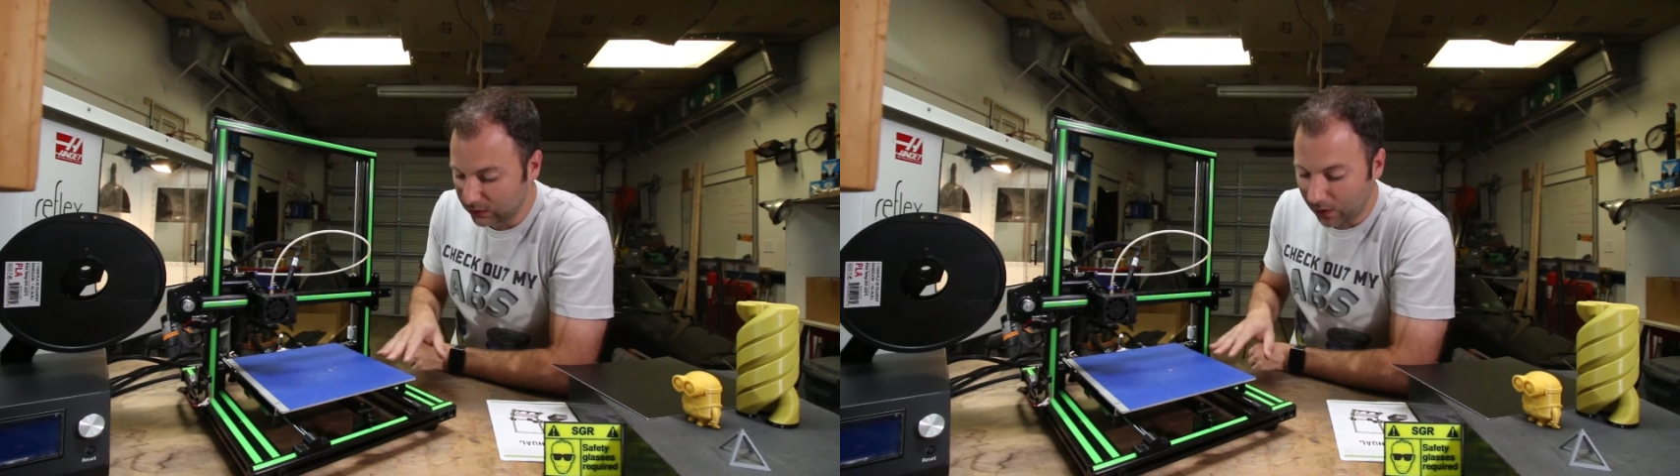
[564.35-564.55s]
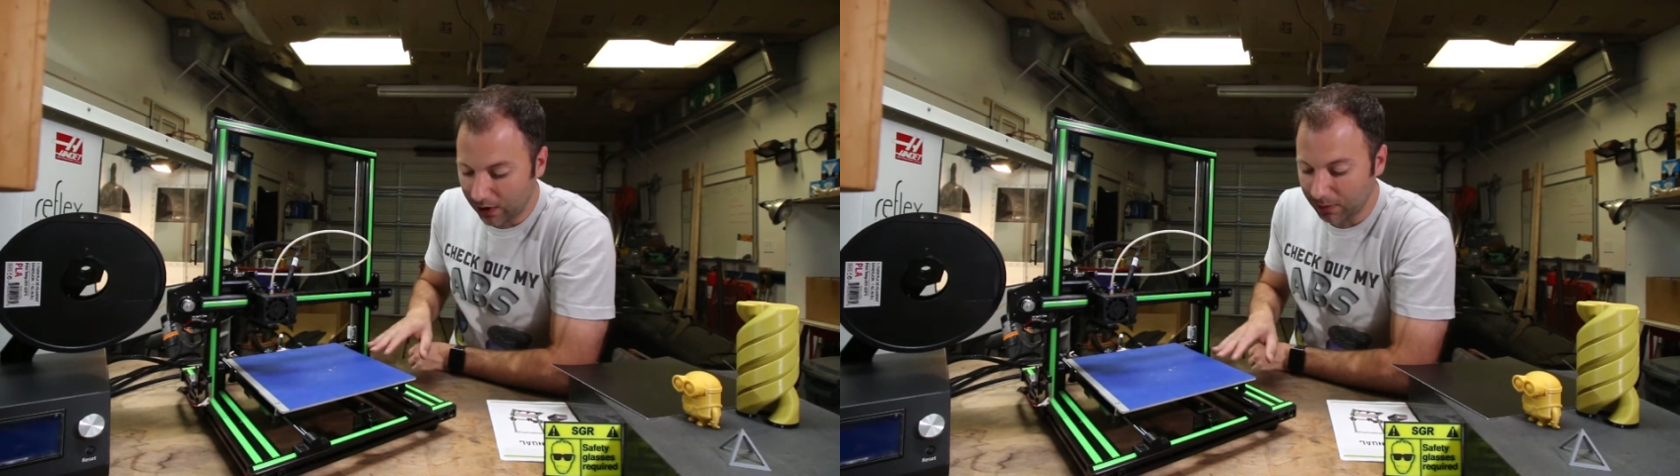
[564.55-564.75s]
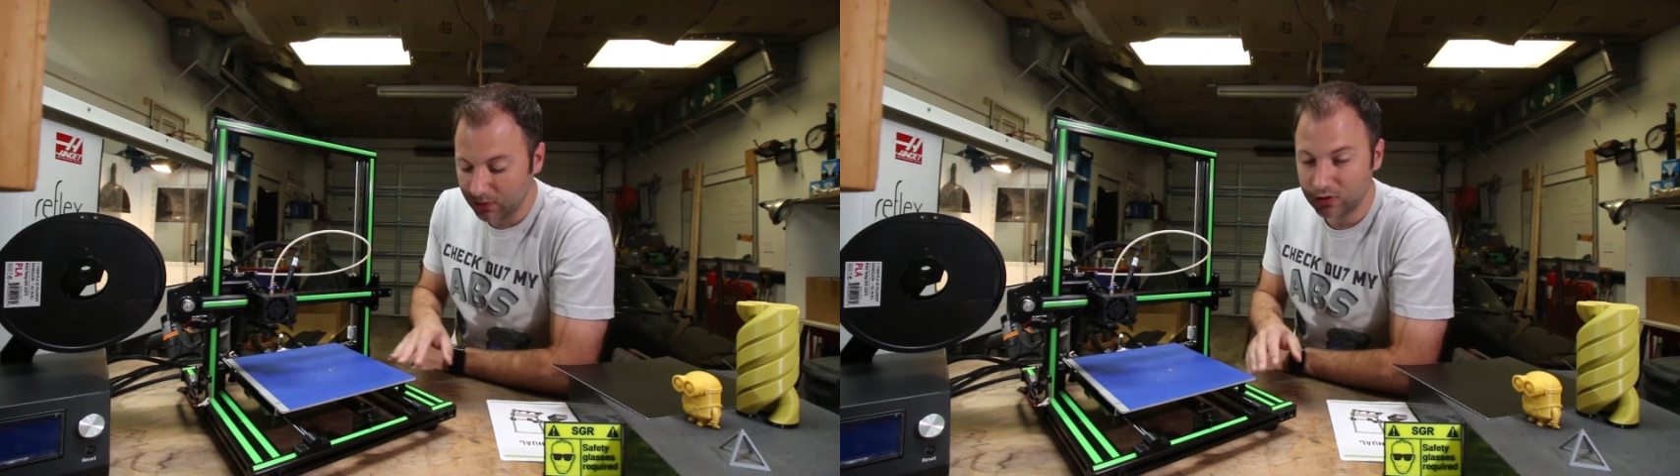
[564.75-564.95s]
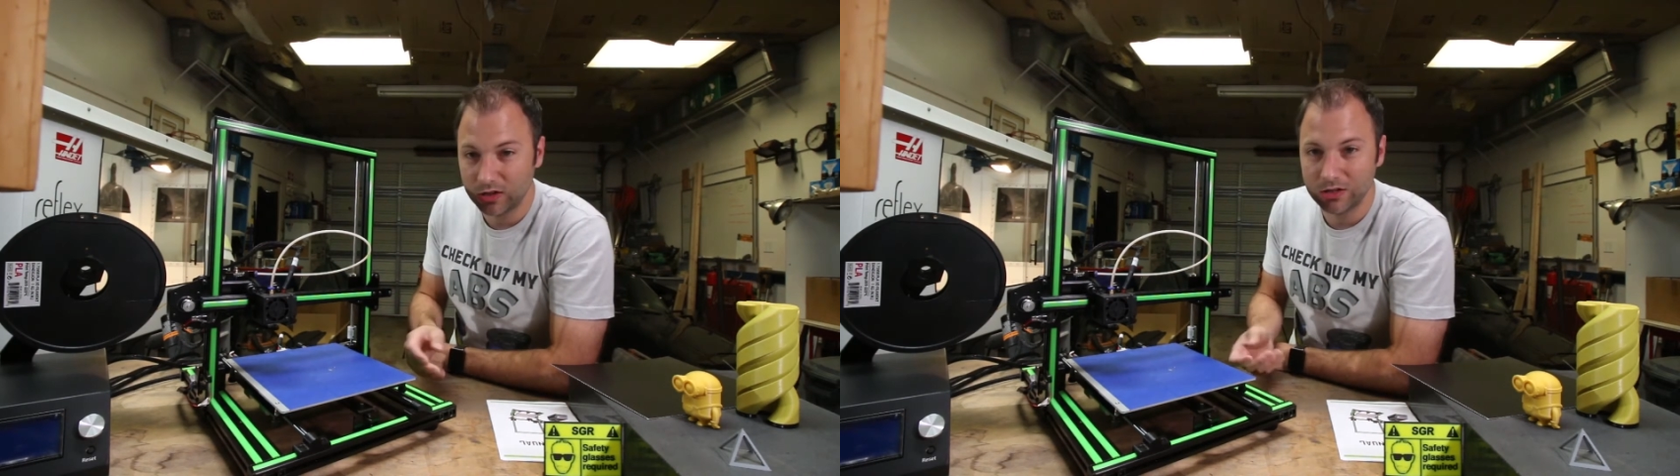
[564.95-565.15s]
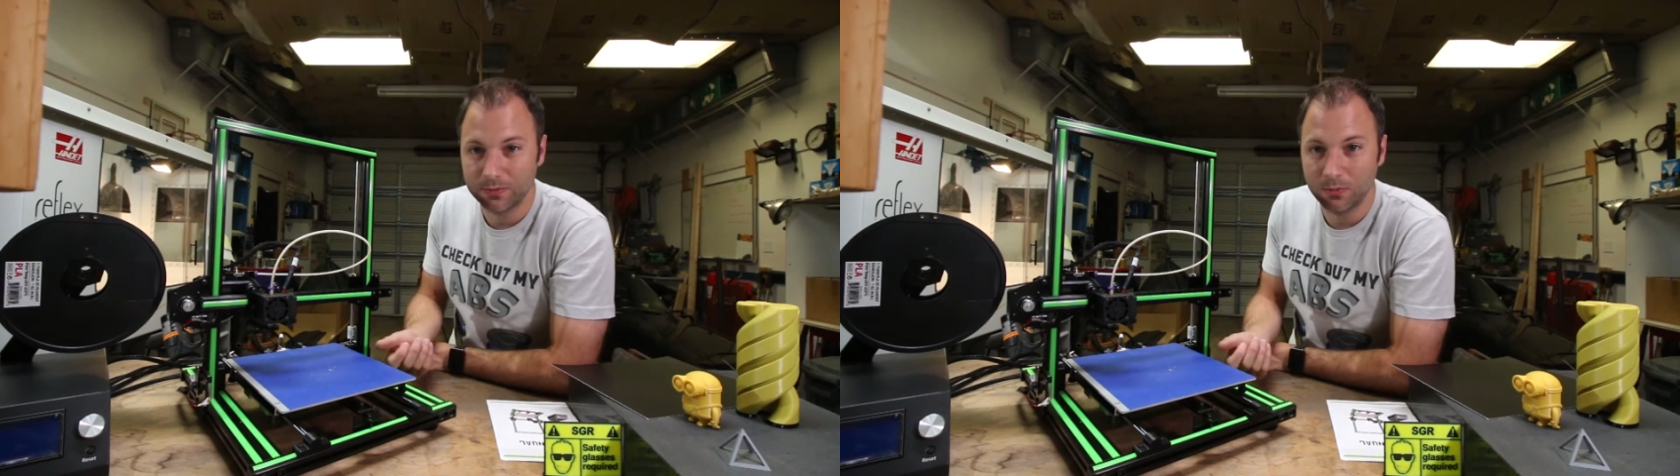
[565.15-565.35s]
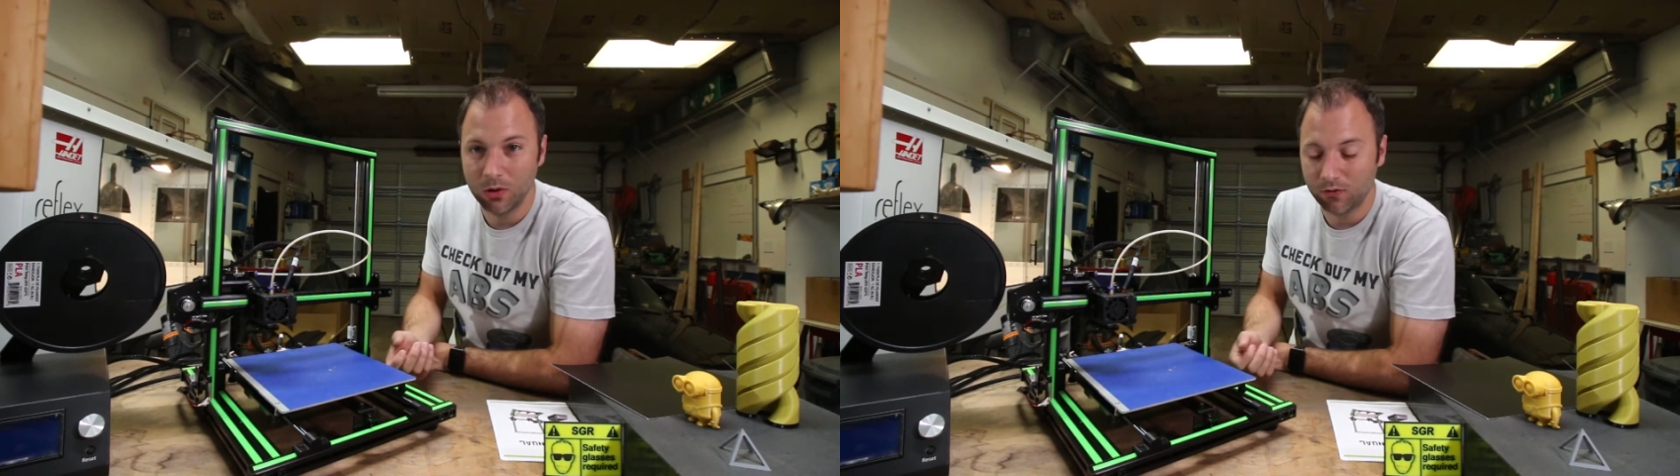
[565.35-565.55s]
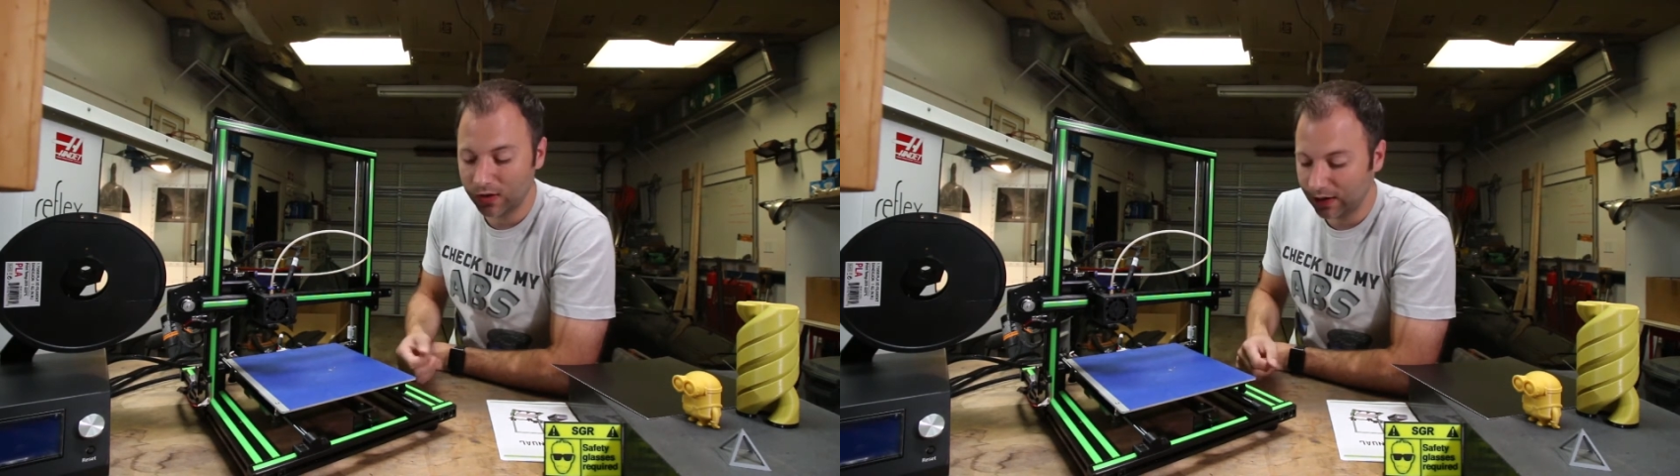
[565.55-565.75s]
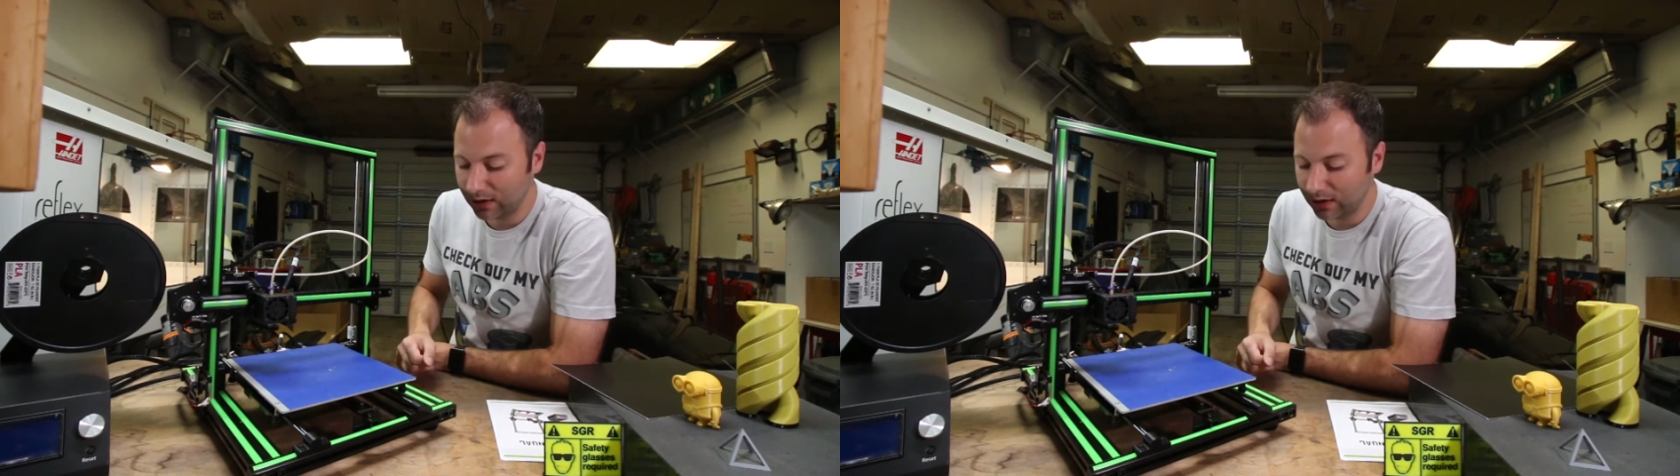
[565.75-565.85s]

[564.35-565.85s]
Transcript: while the machine's moving,